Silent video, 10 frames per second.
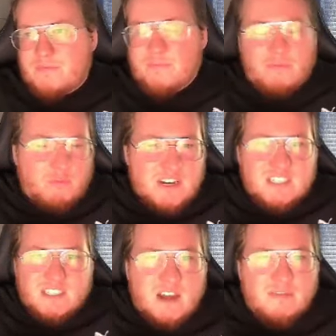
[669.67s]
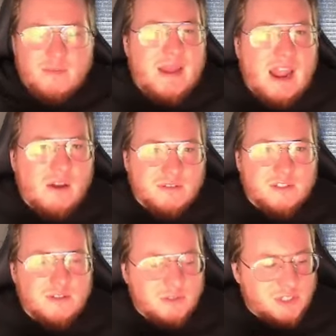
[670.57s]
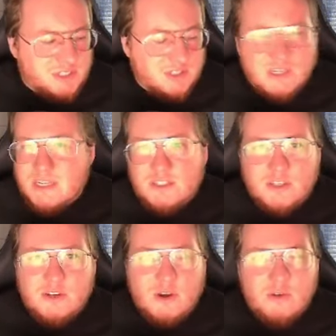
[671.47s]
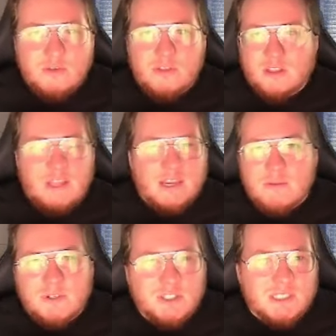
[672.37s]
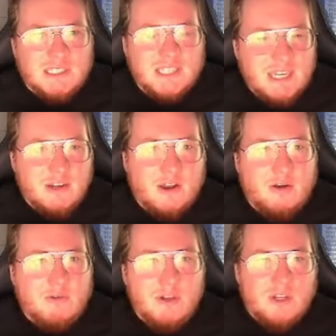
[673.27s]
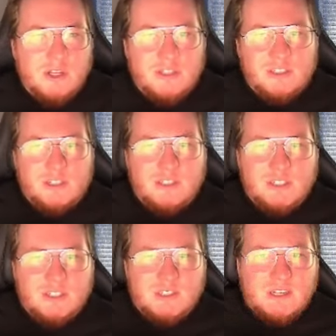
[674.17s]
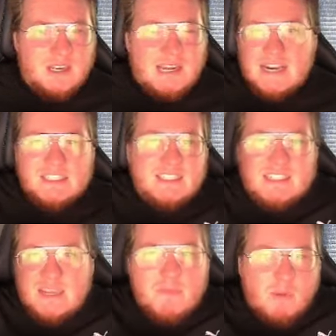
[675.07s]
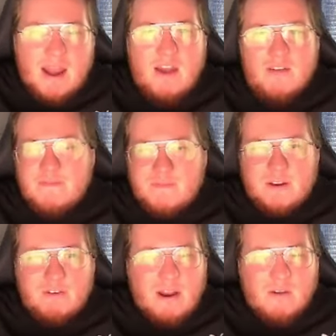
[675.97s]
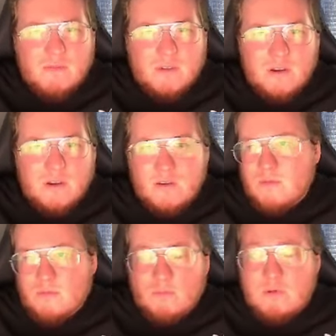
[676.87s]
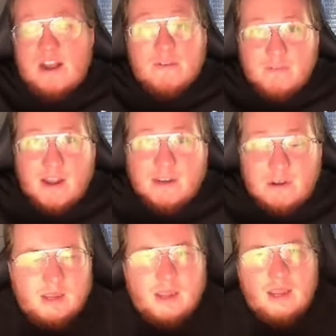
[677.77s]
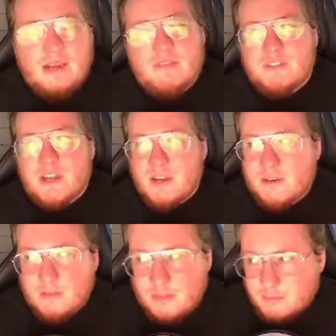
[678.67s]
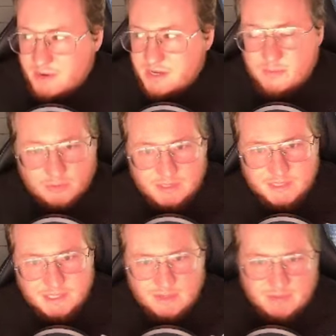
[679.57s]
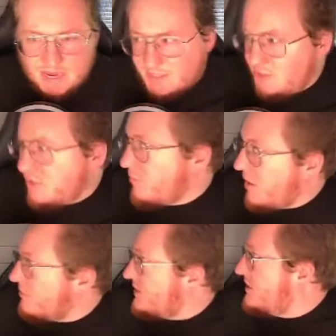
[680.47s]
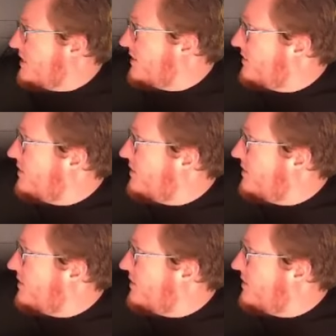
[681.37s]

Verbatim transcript: free stuff abounds. You just need to know the language and the lingo to just kind of skip around and figure out where to find it all. And I've done 3D printing in the past. You can probably see it